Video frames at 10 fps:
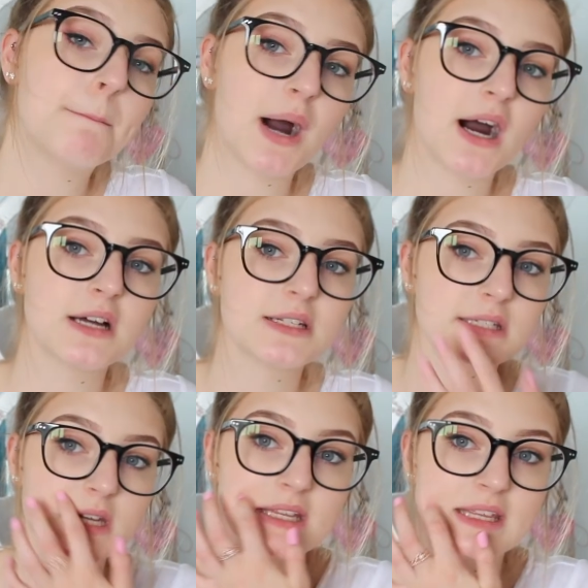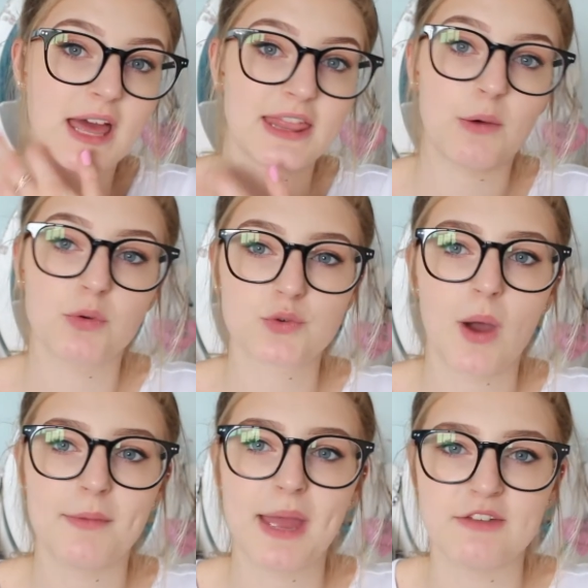But yeah, that was
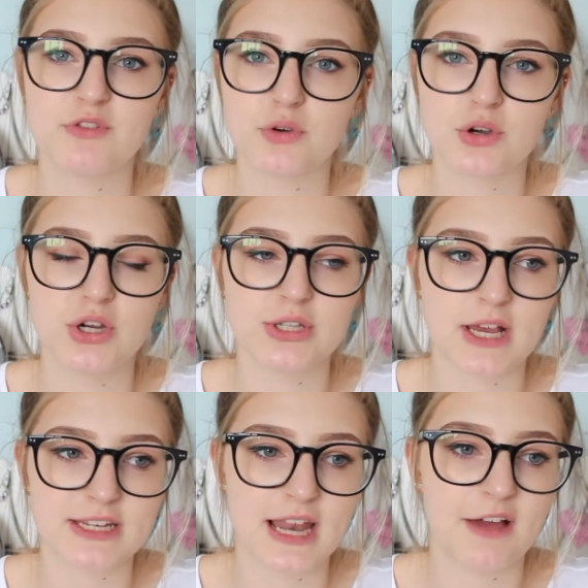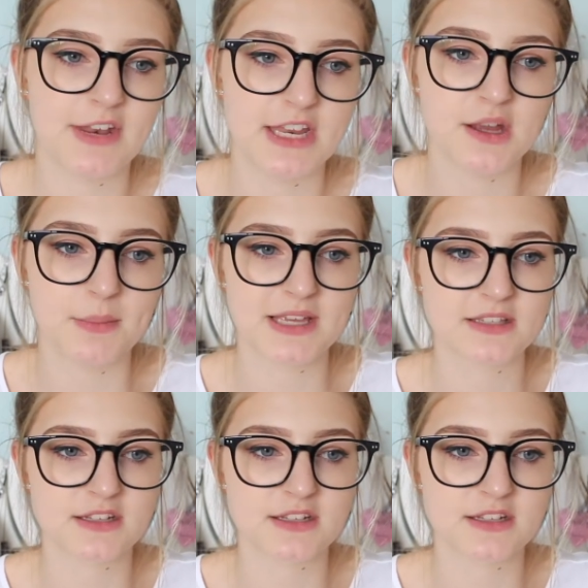quite painful because I didn't have any numbing